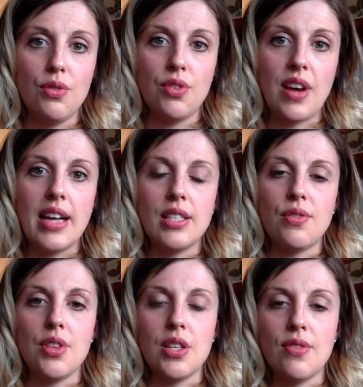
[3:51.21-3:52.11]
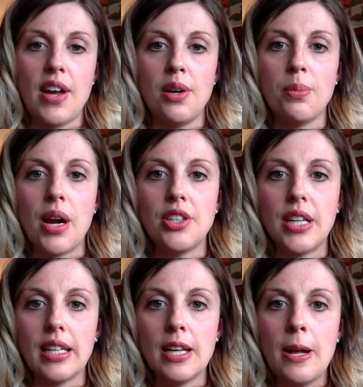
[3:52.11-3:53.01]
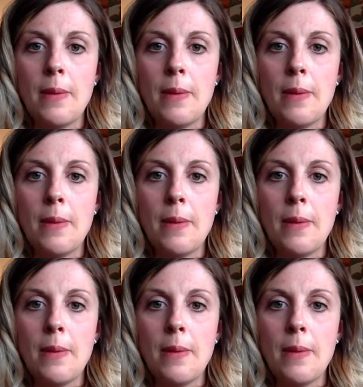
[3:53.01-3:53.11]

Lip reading: revised for this final project.